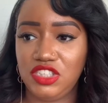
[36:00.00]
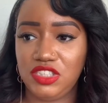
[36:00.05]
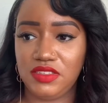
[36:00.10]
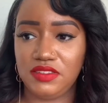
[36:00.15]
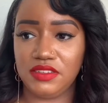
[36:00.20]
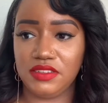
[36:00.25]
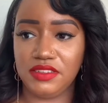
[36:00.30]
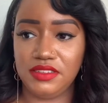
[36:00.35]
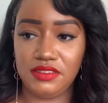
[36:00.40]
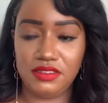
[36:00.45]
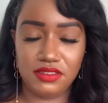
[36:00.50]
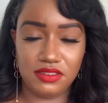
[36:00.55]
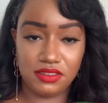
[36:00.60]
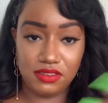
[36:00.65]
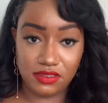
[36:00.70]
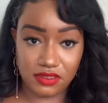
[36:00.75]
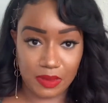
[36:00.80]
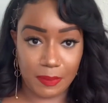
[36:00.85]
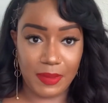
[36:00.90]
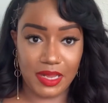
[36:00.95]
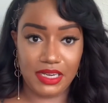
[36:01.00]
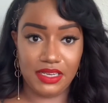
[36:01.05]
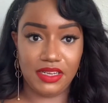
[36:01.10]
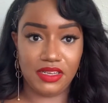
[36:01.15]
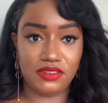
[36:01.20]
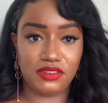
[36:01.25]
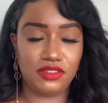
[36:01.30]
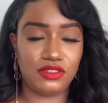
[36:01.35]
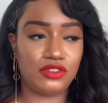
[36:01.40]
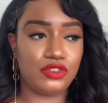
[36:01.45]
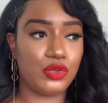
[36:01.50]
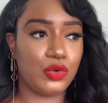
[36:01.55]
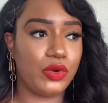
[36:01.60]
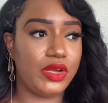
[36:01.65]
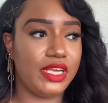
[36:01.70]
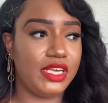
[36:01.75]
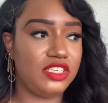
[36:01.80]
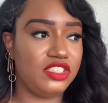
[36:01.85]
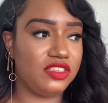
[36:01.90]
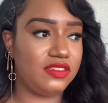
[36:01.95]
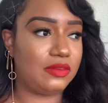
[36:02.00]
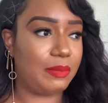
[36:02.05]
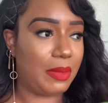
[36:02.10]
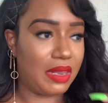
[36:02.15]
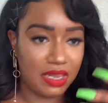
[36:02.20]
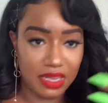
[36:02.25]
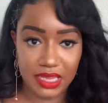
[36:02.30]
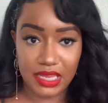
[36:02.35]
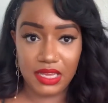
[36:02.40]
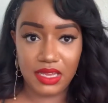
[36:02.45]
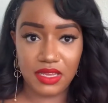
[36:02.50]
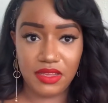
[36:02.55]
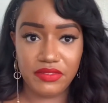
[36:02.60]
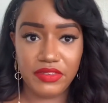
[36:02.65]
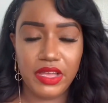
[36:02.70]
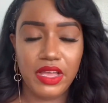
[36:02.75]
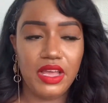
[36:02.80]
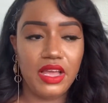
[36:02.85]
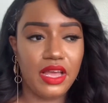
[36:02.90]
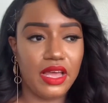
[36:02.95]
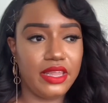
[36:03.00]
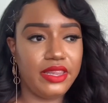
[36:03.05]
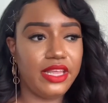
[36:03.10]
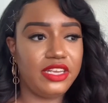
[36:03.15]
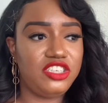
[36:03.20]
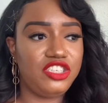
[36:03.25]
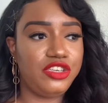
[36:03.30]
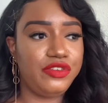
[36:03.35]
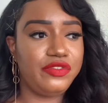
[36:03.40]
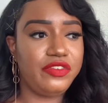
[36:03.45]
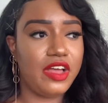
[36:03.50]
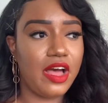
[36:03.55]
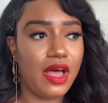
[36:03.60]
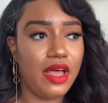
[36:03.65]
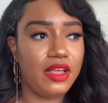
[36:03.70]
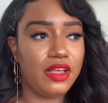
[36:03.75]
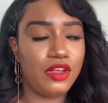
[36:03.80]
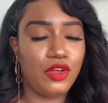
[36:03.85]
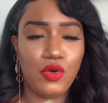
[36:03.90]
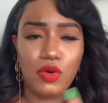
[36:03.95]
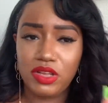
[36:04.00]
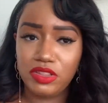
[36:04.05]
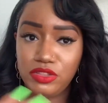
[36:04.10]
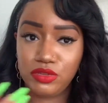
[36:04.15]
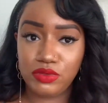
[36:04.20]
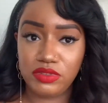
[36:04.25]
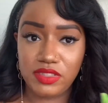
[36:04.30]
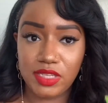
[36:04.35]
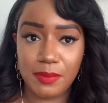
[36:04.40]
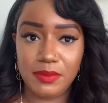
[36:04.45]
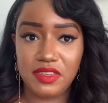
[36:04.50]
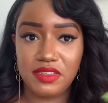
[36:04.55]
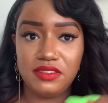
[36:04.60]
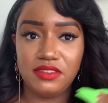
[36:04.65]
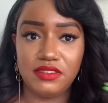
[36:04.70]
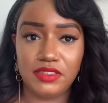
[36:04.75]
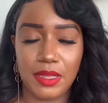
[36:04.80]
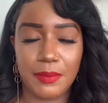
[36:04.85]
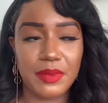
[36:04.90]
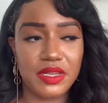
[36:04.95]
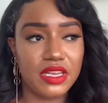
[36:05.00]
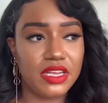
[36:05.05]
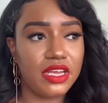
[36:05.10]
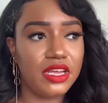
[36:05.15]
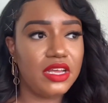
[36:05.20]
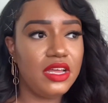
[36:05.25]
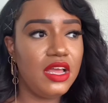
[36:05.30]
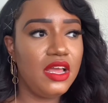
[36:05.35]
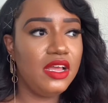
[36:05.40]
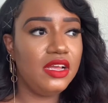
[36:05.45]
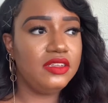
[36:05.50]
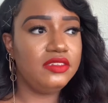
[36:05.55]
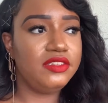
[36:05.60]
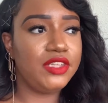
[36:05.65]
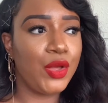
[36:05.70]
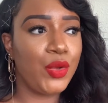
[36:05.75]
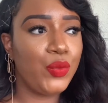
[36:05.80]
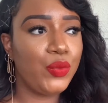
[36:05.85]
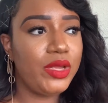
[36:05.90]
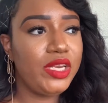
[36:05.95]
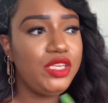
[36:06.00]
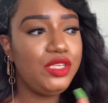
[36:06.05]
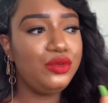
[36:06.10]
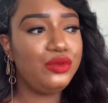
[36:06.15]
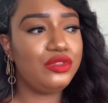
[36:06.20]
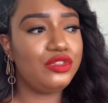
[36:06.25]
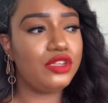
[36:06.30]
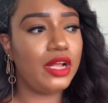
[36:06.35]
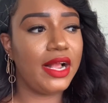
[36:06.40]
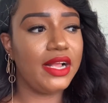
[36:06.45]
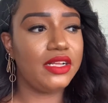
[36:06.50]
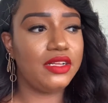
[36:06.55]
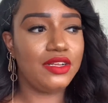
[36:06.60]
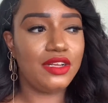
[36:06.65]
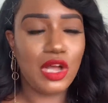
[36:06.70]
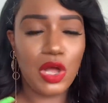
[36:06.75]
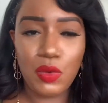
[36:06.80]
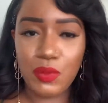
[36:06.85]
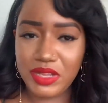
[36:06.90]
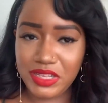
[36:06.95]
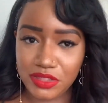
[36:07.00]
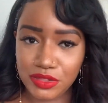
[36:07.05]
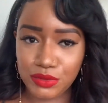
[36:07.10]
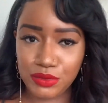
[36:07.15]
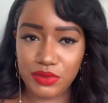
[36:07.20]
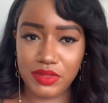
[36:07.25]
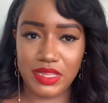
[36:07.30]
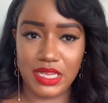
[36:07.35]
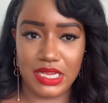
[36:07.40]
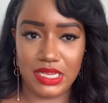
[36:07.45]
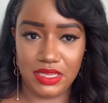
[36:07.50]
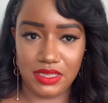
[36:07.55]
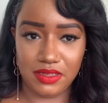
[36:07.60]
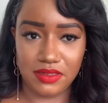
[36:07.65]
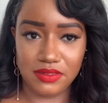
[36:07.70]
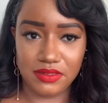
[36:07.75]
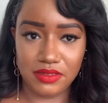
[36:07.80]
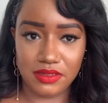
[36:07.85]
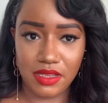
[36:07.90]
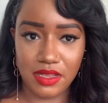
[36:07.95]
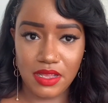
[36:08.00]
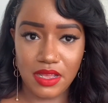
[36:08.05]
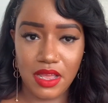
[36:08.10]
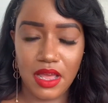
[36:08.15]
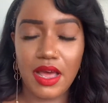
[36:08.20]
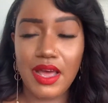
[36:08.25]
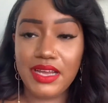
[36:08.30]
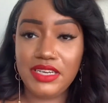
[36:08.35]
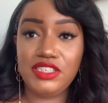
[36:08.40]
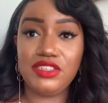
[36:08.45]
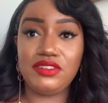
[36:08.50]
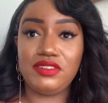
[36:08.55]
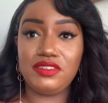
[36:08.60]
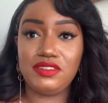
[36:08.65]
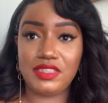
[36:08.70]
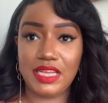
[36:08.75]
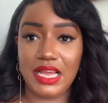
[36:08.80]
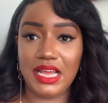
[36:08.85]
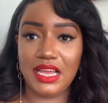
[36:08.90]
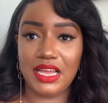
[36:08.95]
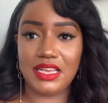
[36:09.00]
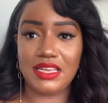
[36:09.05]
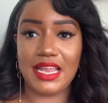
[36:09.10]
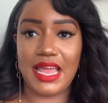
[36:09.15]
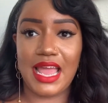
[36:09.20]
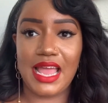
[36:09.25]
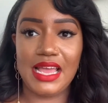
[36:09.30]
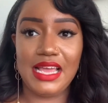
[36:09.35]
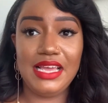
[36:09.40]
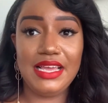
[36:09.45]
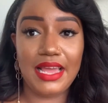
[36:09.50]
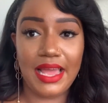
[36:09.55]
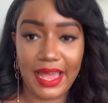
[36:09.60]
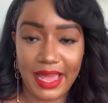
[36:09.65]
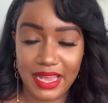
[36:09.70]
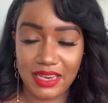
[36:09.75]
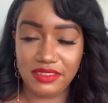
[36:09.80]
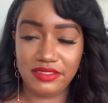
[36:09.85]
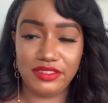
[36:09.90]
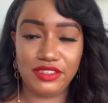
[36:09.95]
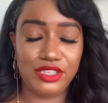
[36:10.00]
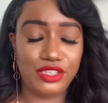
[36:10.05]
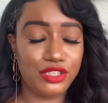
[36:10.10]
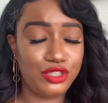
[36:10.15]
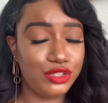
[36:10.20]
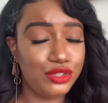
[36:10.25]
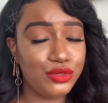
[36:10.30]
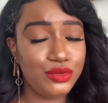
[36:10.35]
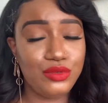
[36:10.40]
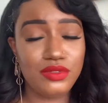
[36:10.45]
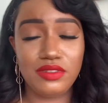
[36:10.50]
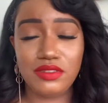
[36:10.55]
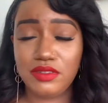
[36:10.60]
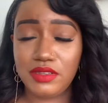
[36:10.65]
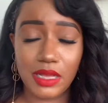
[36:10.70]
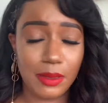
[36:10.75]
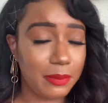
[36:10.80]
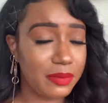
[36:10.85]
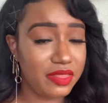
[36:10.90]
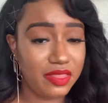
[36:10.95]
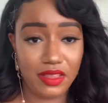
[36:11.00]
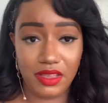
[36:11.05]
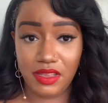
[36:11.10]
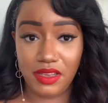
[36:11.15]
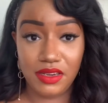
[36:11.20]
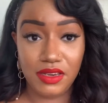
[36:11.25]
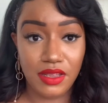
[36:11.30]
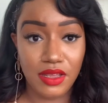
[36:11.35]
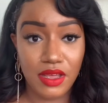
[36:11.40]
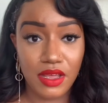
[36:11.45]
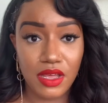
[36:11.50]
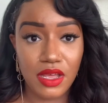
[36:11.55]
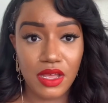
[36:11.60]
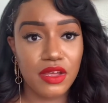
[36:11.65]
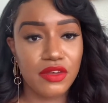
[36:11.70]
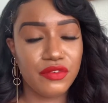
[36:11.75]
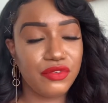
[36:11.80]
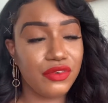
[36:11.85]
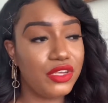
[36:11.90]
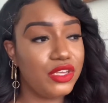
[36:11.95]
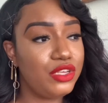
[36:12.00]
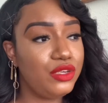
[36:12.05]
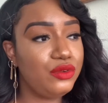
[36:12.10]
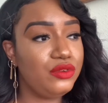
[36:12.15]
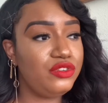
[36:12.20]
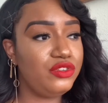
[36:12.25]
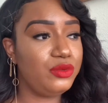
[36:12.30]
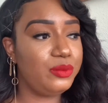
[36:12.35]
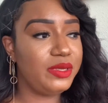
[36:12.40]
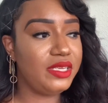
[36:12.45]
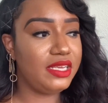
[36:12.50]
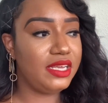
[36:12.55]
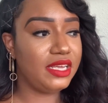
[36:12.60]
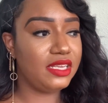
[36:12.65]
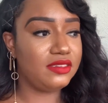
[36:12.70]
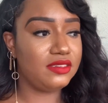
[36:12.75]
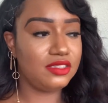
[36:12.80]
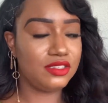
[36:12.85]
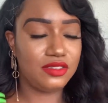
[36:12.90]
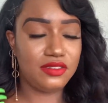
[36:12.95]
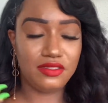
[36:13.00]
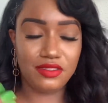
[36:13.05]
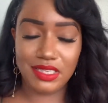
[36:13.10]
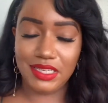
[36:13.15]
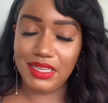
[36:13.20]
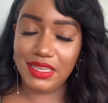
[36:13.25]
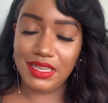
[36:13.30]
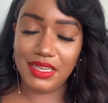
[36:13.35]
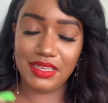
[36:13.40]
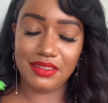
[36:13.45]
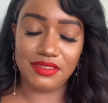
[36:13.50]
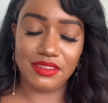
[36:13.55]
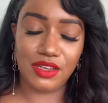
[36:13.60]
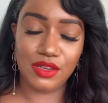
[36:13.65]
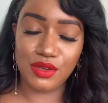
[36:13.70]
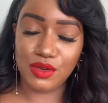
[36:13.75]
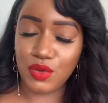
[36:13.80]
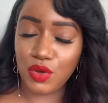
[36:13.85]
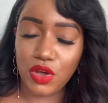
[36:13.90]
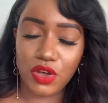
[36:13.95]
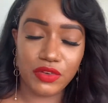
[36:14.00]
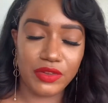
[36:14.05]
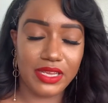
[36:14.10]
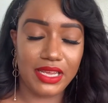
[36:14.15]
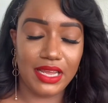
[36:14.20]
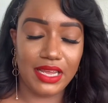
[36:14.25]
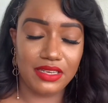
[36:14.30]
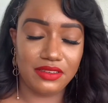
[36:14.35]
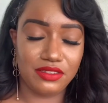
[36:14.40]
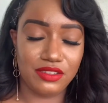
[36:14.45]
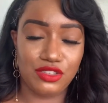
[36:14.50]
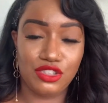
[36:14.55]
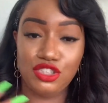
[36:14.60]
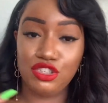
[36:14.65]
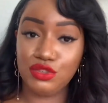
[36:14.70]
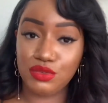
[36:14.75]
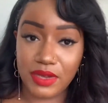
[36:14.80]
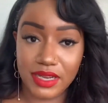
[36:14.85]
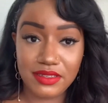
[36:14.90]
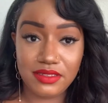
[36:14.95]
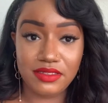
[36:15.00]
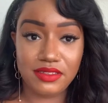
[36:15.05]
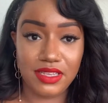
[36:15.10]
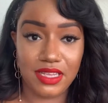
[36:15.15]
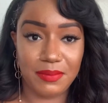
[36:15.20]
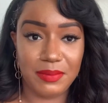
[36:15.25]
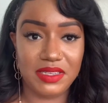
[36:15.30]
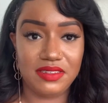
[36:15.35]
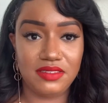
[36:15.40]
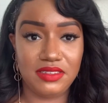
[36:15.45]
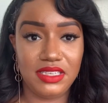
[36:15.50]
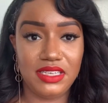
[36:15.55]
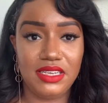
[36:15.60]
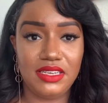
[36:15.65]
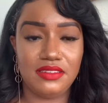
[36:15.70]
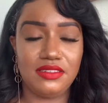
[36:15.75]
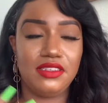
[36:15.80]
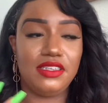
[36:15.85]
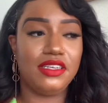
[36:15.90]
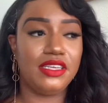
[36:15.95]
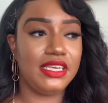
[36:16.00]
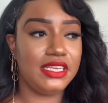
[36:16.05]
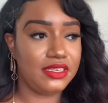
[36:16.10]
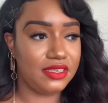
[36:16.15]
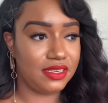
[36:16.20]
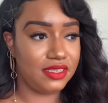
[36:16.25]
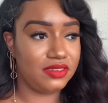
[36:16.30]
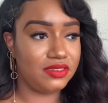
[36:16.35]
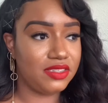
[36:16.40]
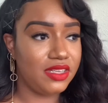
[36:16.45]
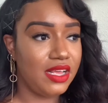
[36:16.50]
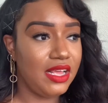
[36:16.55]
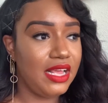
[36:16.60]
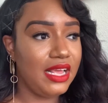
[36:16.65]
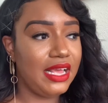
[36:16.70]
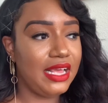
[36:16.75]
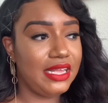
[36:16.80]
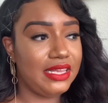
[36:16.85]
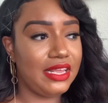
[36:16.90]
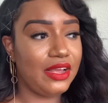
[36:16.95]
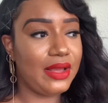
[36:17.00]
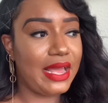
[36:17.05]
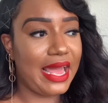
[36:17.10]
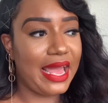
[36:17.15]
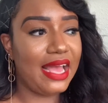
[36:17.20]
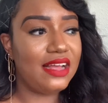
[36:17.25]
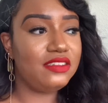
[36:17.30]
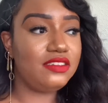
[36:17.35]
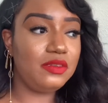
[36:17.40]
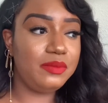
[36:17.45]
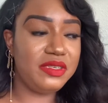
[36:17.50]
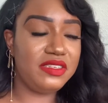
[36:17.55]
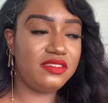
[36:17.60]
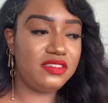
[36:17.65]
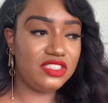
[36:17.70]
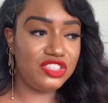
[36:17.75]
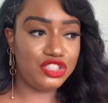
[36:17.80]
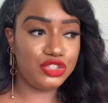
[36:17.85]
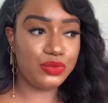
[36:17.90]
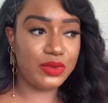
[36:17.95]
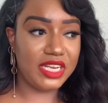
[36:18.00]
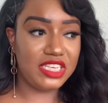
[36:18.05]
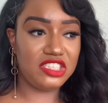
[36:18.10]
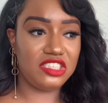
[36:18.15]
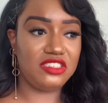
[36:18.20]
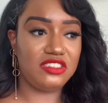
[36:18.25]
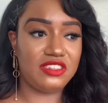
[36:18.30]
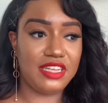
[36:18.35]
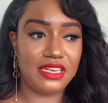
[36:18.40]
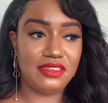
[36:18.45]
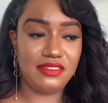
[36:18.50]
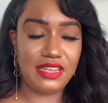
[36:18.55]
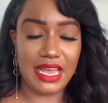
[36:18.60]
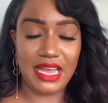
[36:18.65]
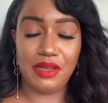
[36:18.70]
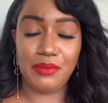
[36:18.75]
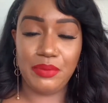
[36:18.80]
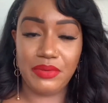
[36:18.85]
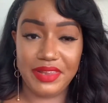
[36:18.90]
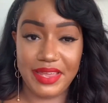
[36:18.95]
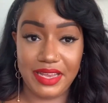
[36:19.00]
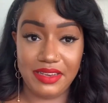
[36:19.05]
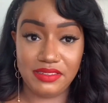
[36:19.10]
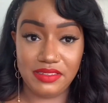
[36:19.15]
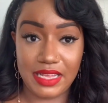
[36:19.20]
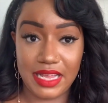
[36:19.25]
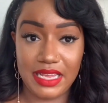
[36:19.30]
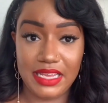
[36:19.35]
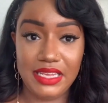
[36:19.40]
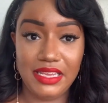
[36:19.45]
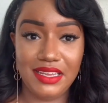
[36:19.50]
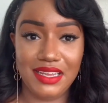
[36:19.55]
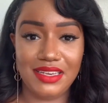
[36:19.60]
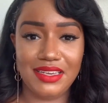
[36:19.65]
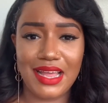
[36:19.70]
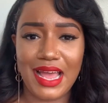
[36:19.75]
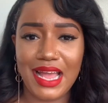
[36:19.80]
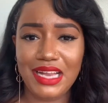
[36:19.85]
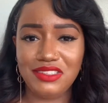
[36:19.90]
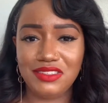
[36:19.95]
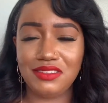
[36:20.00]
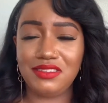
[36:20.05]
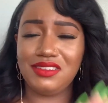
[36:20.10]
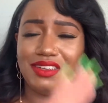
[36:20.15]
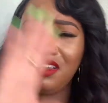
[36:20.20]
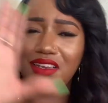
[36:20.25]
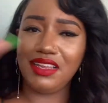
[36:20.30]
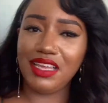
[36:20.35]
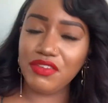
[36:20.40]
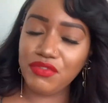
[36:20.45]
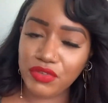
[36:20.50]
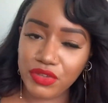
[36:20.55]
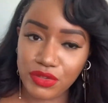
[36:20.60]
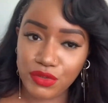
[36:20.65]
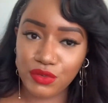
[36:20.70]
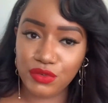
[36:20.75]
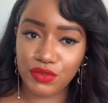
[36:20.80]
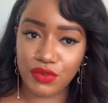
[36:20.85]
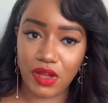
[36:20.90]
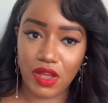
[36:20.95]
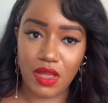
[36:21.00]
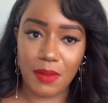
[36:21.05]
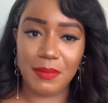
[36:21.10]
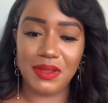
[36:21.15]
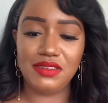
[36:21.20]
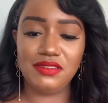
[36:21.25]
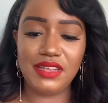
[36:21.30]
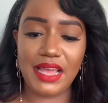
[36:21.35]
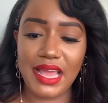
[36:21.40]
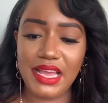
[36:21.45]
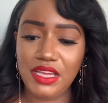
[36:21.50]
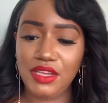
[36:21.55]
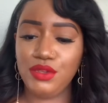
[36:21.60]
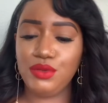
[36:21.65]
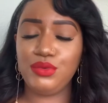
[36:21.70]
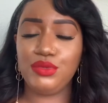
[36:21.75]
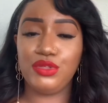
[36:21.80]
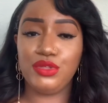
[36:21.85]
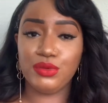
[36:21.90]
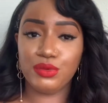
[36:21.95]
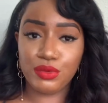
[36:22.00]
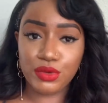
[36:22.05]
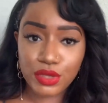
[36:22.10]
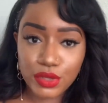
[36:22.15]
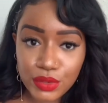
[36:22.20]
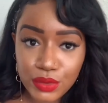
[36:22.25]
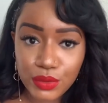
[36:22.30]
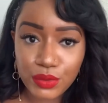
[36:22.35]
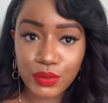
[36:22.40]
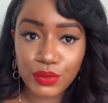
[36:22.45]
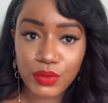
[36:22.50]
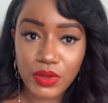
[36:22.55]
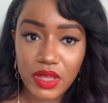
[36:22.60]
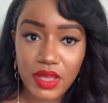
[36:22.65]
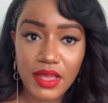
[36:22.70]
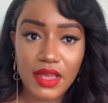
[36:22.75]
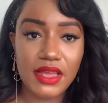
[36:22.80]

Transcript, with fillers: just listen to somebody else's story and just believe unless you've got gone through something similar. So when you start going through things, understand that he has to use something for you to begin to see his glory and to trust him and see his goodness. There has to be situations that take place that he cannot just deliver you from, but take you through